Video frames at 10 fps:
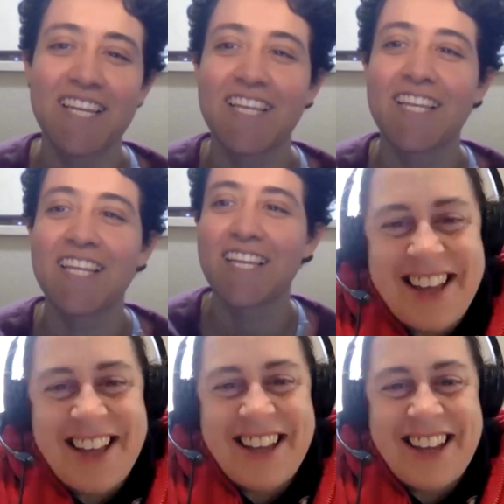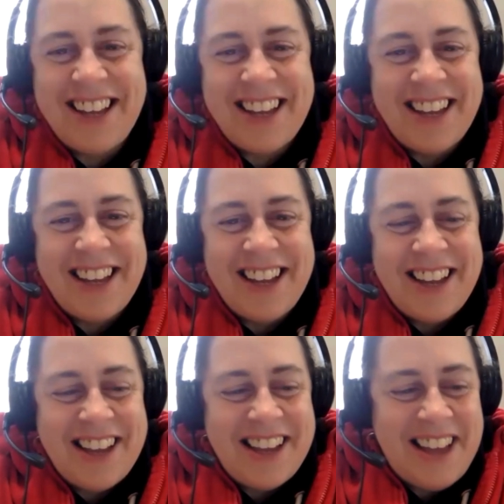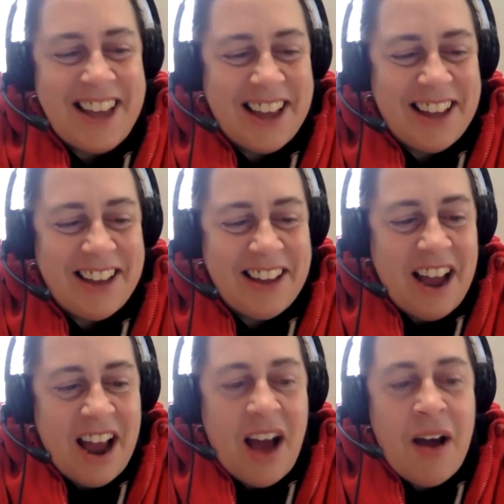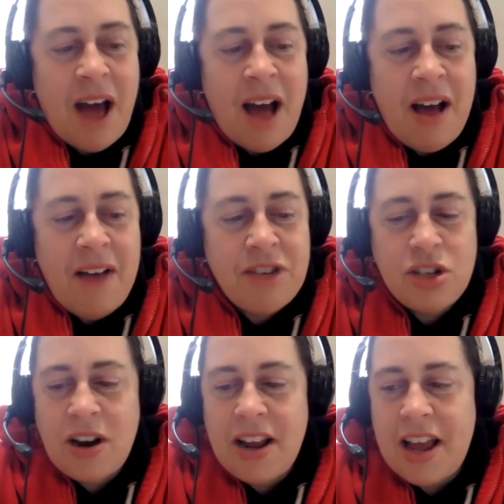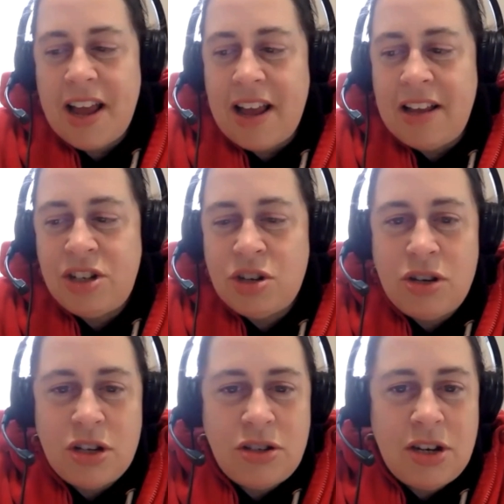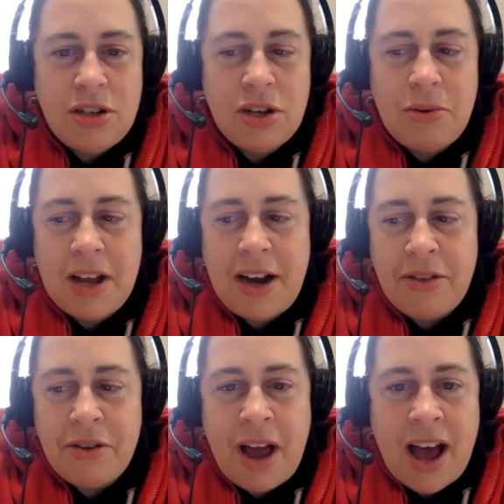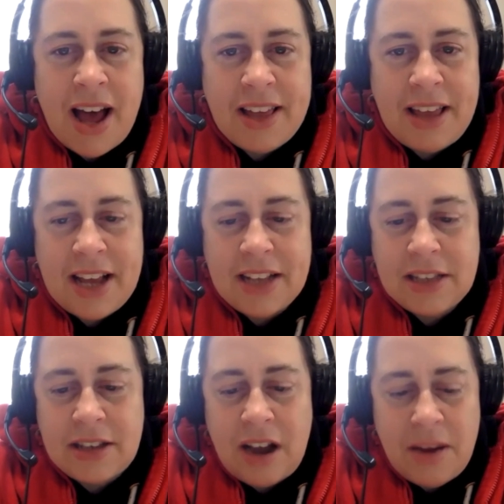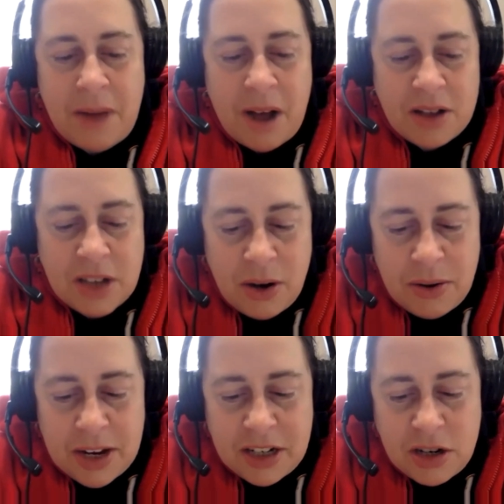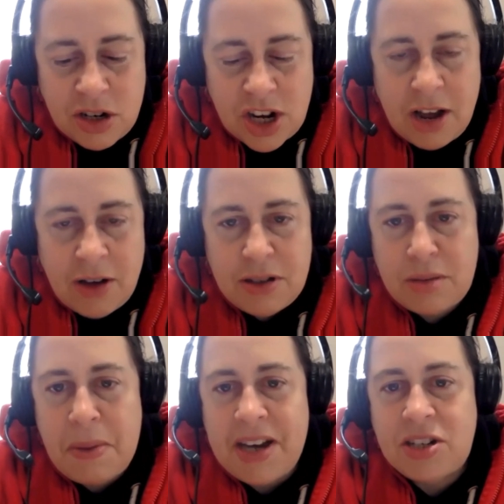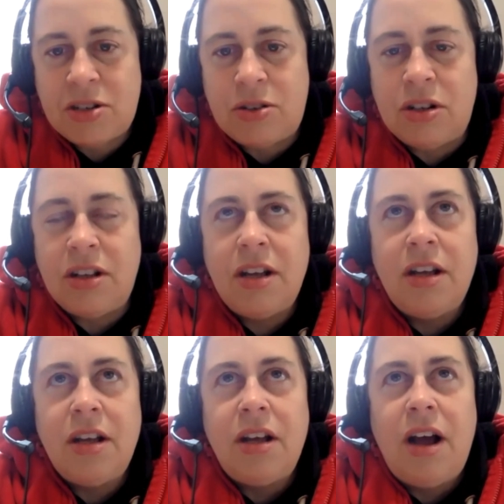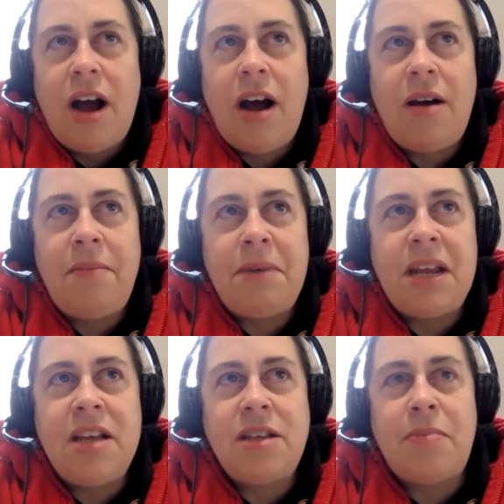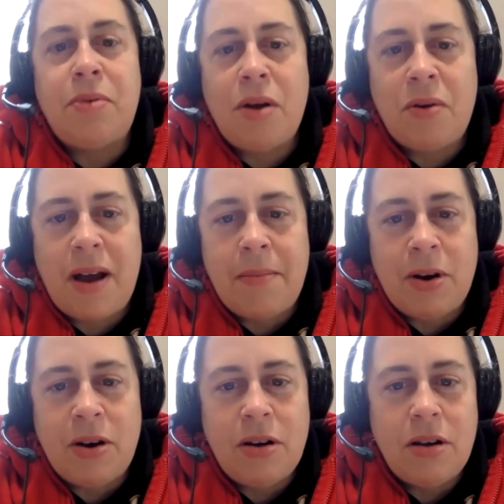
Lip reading: Yeah. Yeah. I'll have to try to introduce you to another guy that's also into geospatial, but he's a programmer